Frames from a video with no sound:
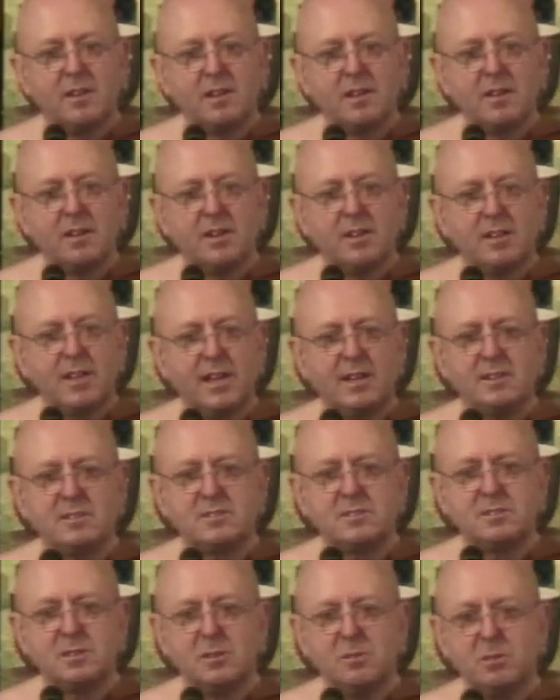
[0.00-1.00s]
And that's
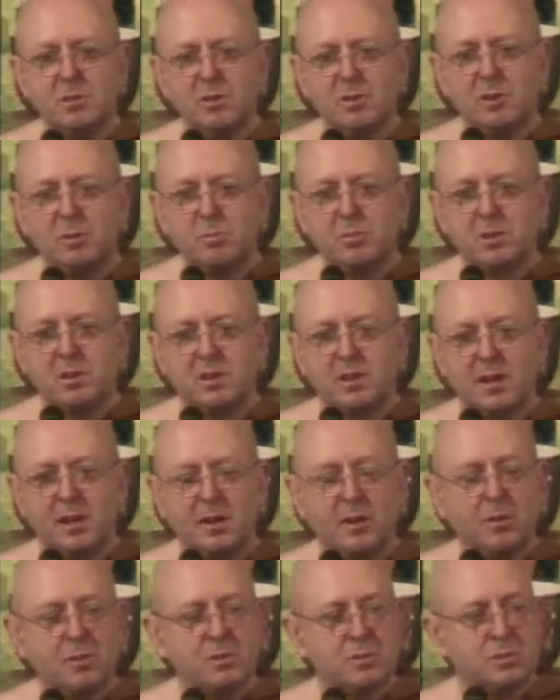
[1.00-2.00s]
so common, and I'm
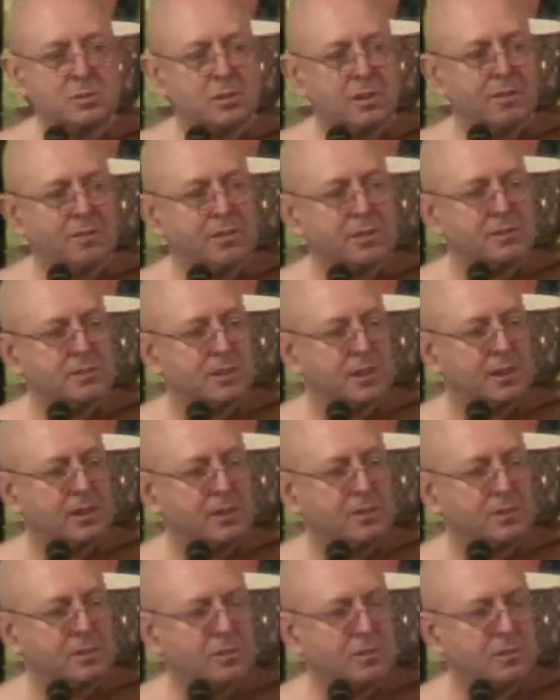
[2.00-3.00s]
not sure if there's any
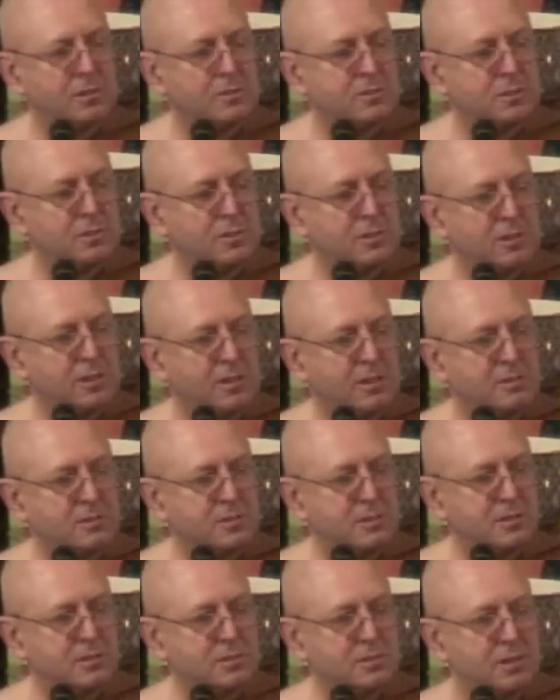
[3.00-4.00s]
doctors or
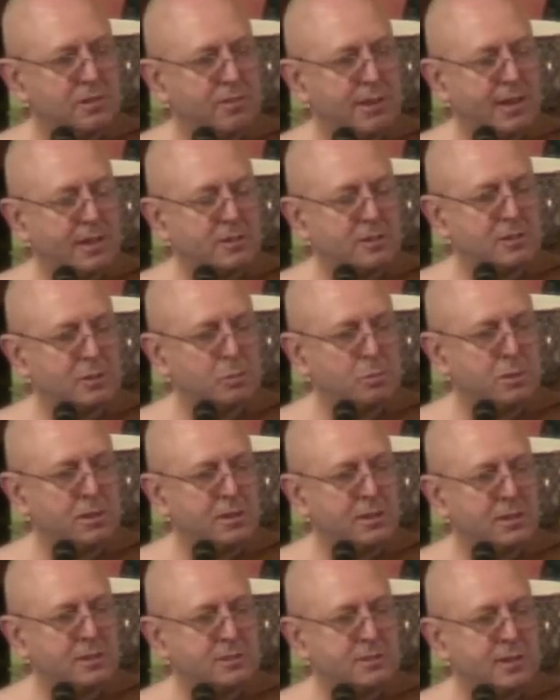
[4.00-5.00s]
nurses who have actually
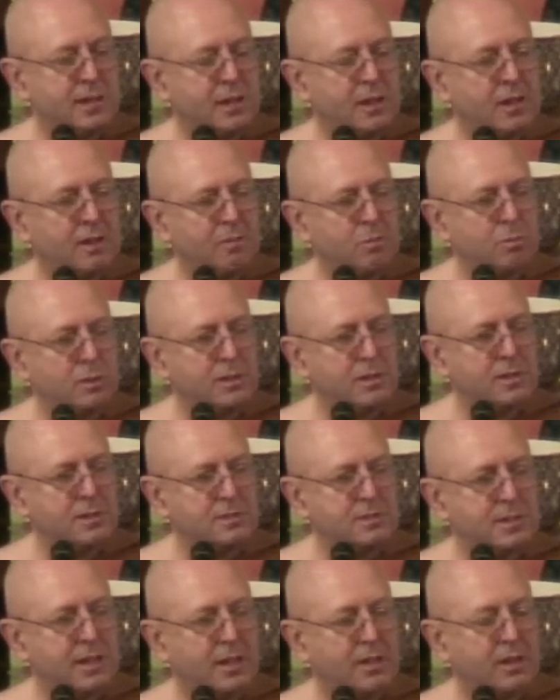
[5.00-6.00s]
witnessed that. I've
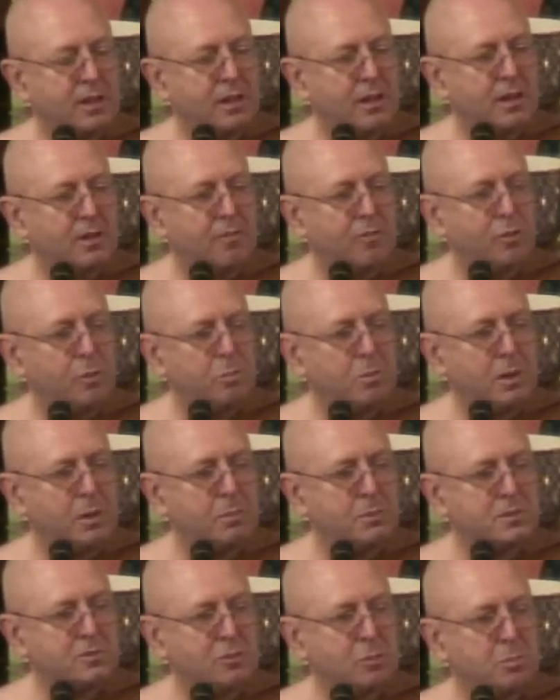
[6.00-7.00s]
witnessed that the last few
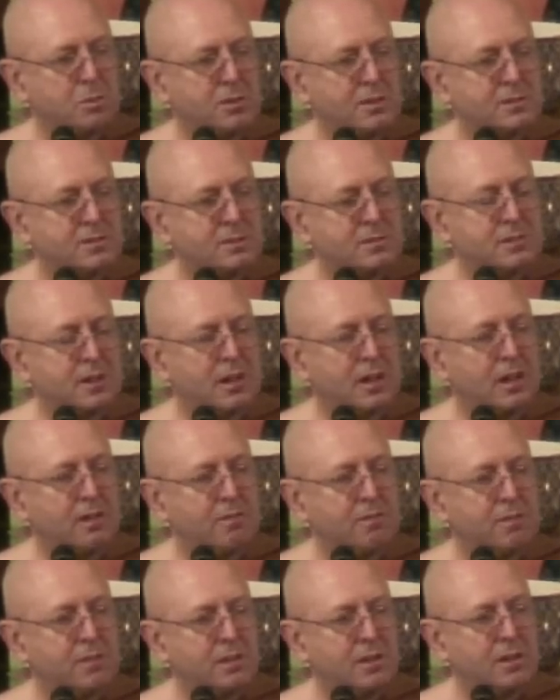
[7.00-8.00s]
moments of a person's
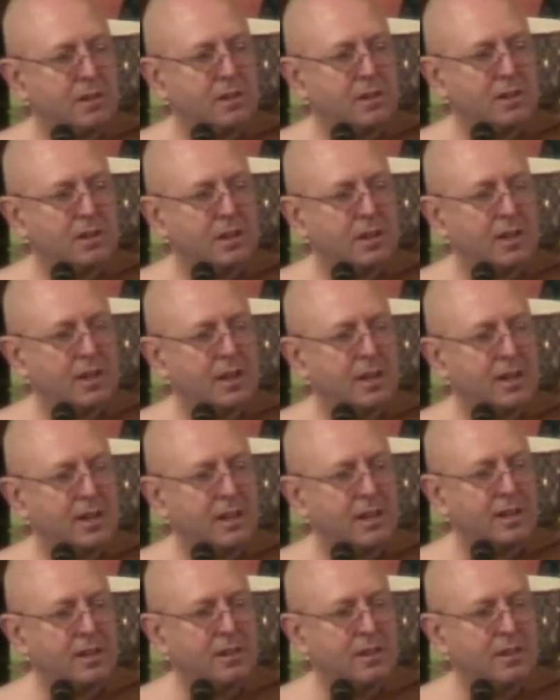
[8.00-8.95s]
life are clear.